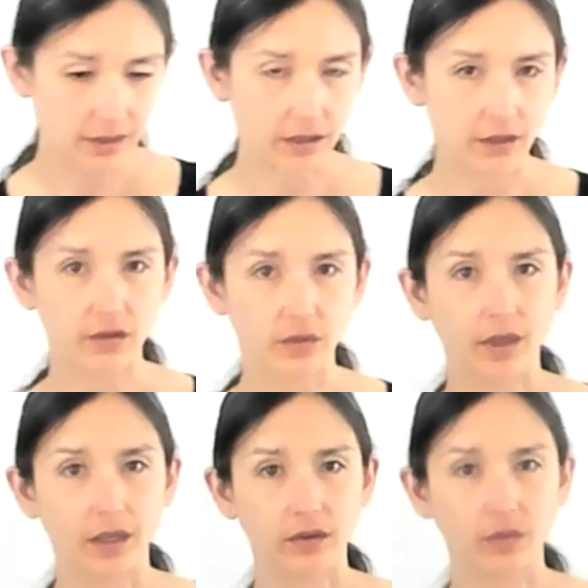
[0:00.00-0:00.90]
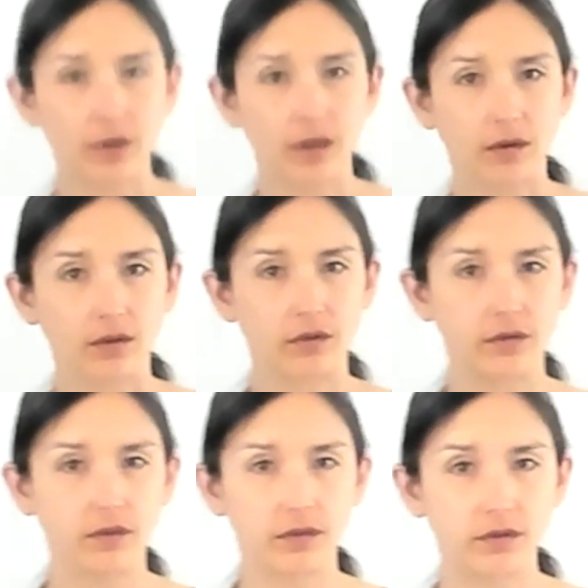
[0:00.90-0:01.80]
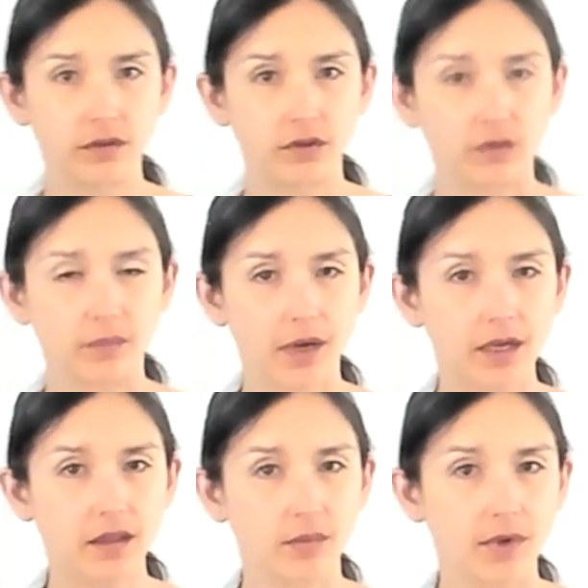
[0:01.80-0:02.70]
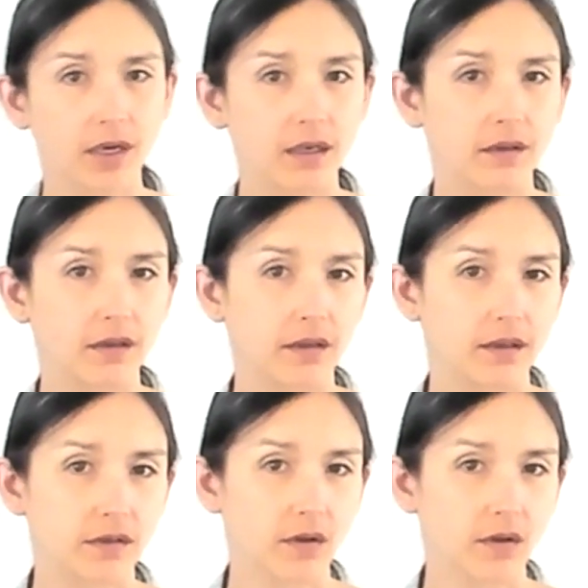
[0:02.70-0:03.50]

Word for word: in this way as well to remind the mind that this